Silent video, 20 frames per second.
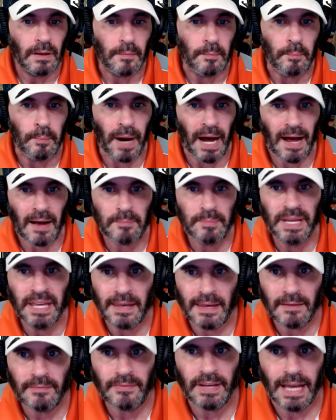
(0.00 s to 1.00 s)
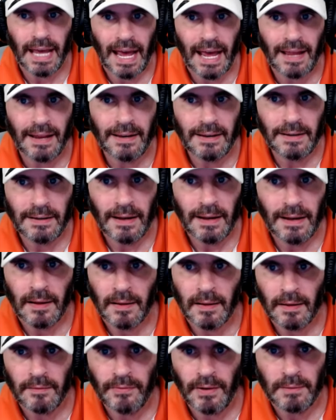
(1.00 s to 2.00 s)
Bob Kiviat,
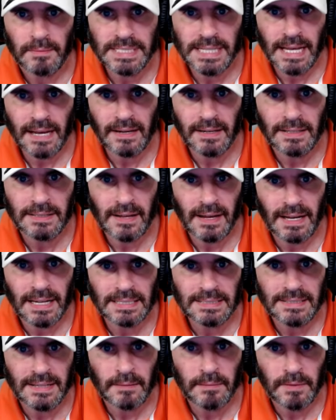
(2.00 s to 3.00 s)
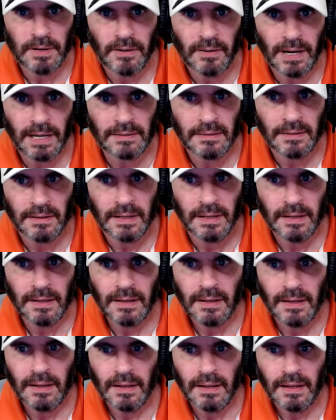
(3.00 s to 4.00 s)
if I'm saying his last name correctly.
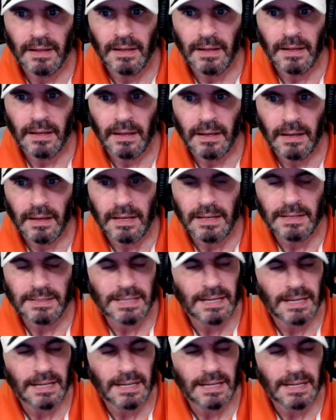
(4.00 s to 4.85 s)
He's a